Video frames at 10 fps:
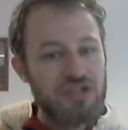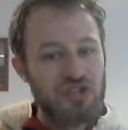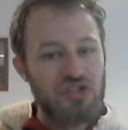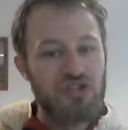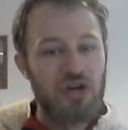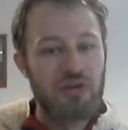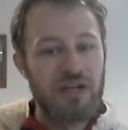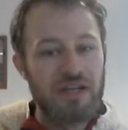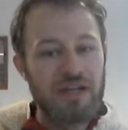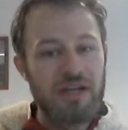just so
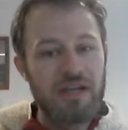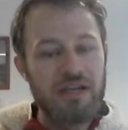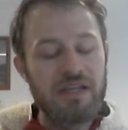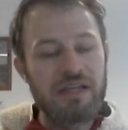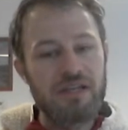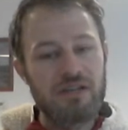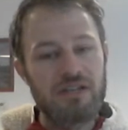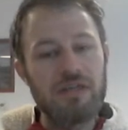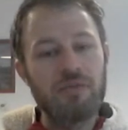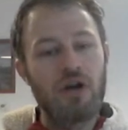that he can
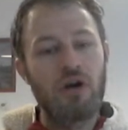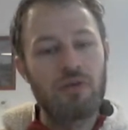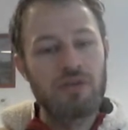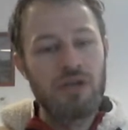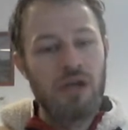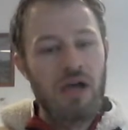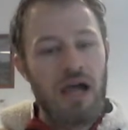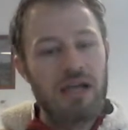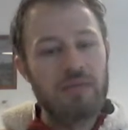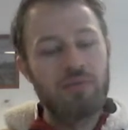keep going,
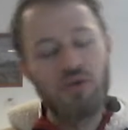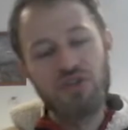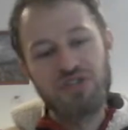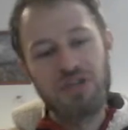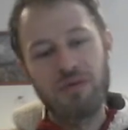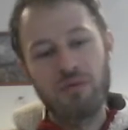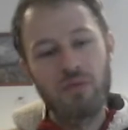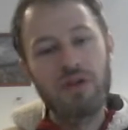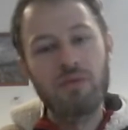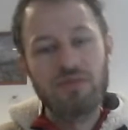and he pulls it
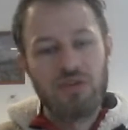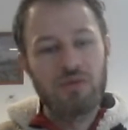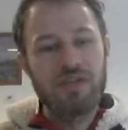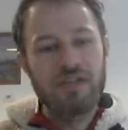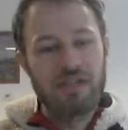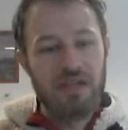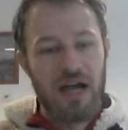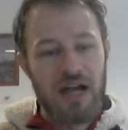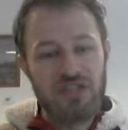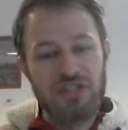with him so he can
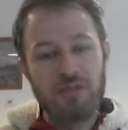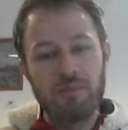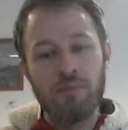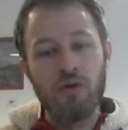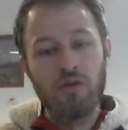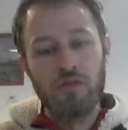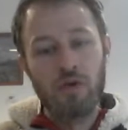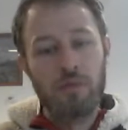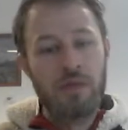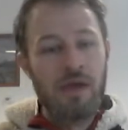actually move it
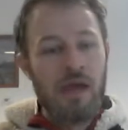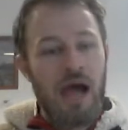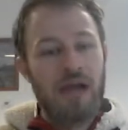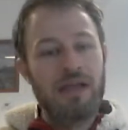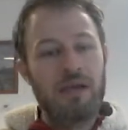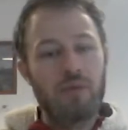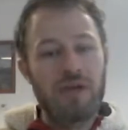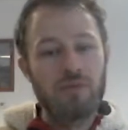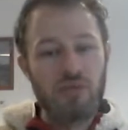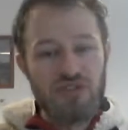up. And then
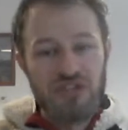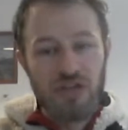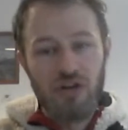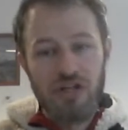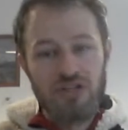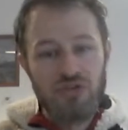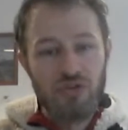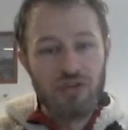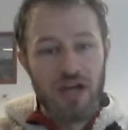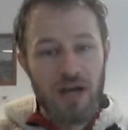once the line is
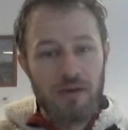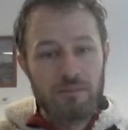done there,